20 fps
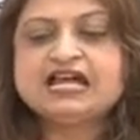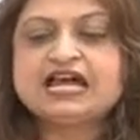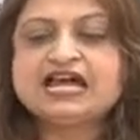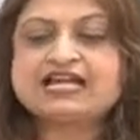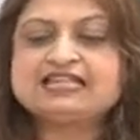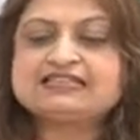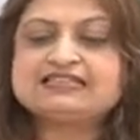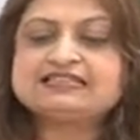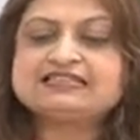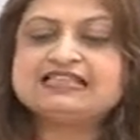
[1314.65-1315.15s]

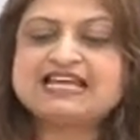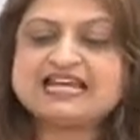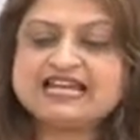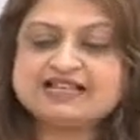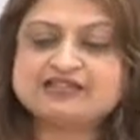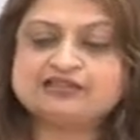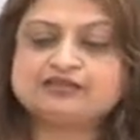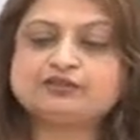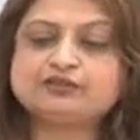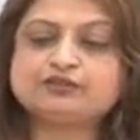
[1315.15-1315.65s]
and
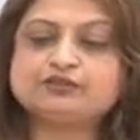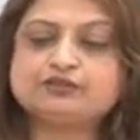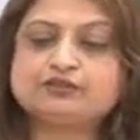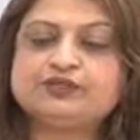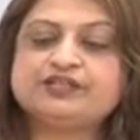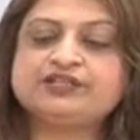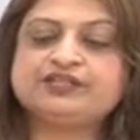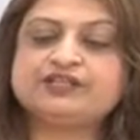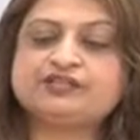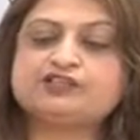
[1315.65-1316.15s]
then
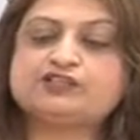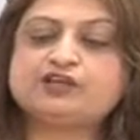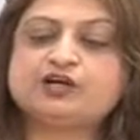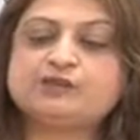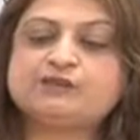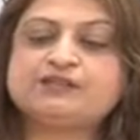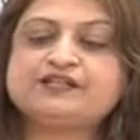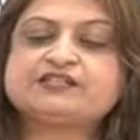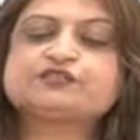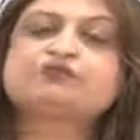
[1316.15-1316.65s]
doing a
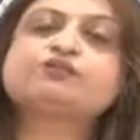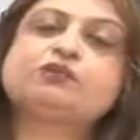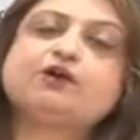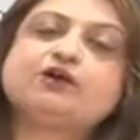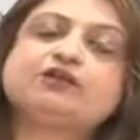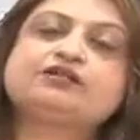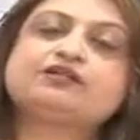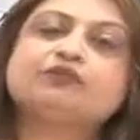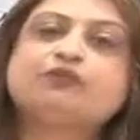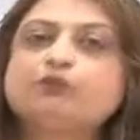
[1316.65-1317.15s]
job is
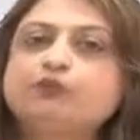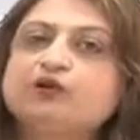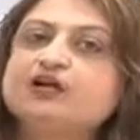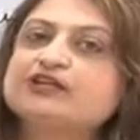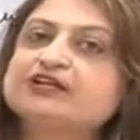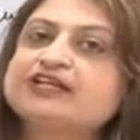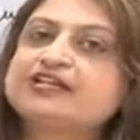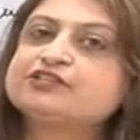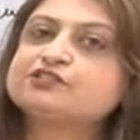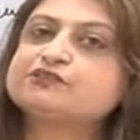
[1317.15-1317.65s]
what
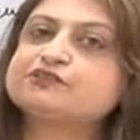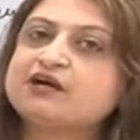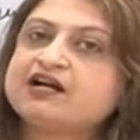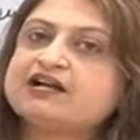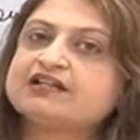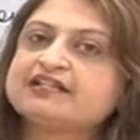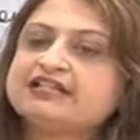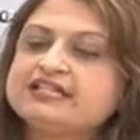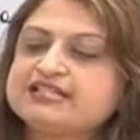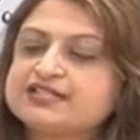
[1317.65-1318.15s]
working
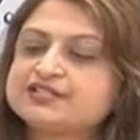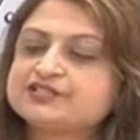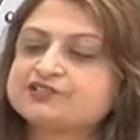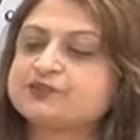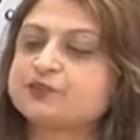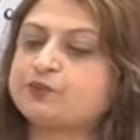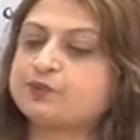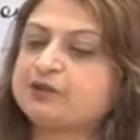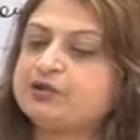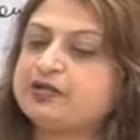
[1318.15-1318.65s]
smartly
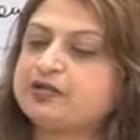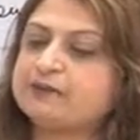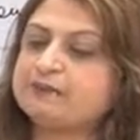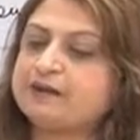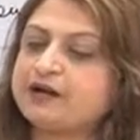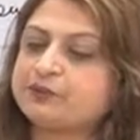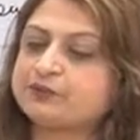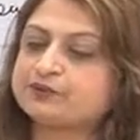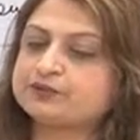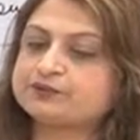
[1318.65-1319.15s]
is all
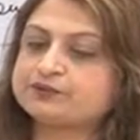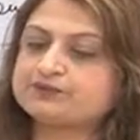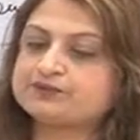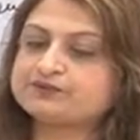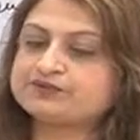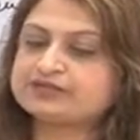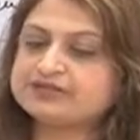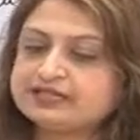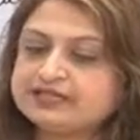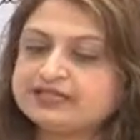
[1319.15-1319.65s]

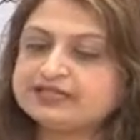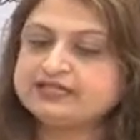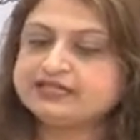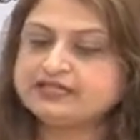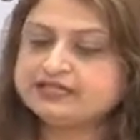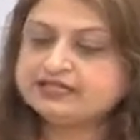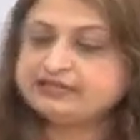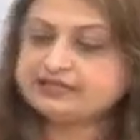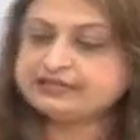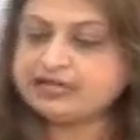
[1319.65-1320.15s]
about.
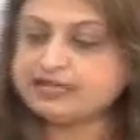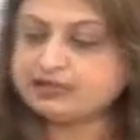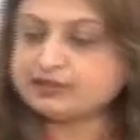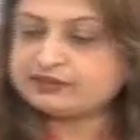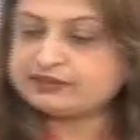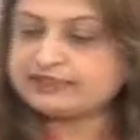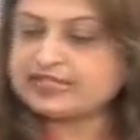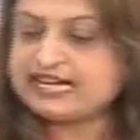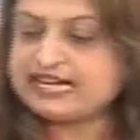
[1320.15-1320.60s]
Now,